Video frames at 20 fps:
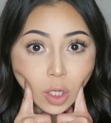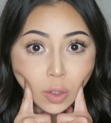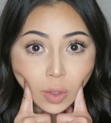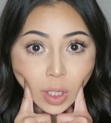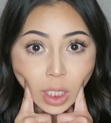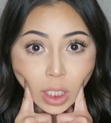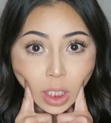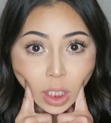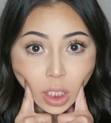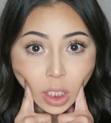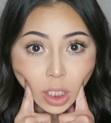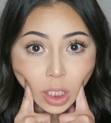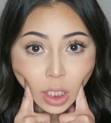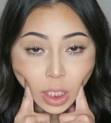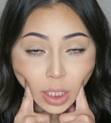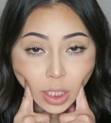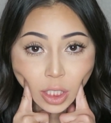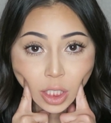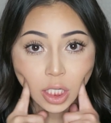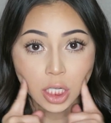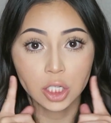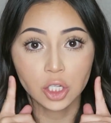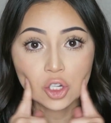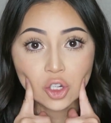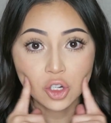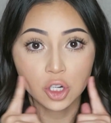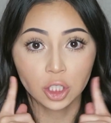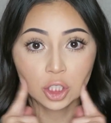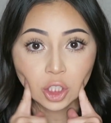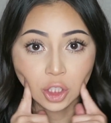kind of like skin
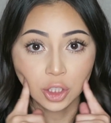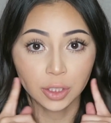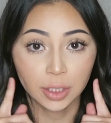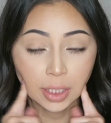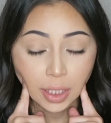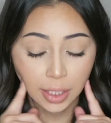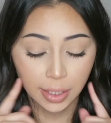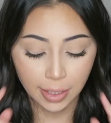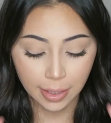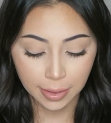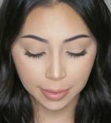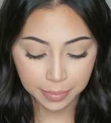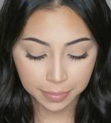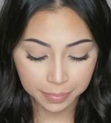structure in here.